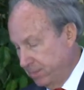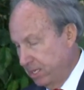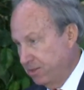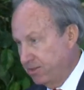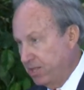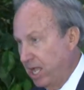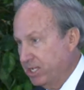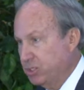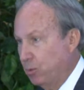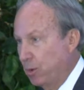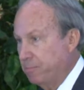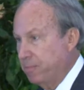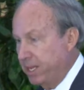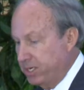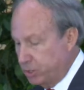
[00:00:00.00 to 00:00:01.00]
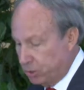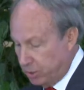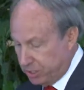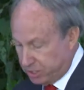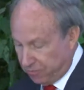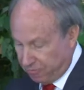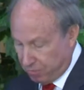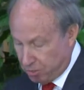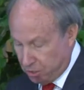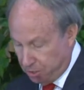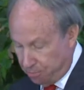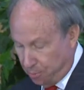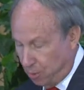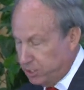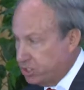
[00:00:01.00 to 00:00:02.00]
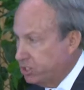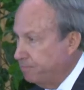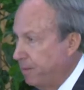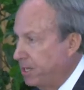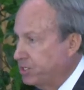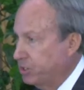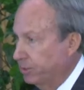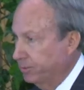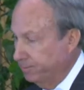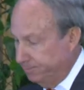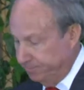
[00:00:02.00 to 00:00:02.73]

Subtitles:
That's what makes Christopher Newport special.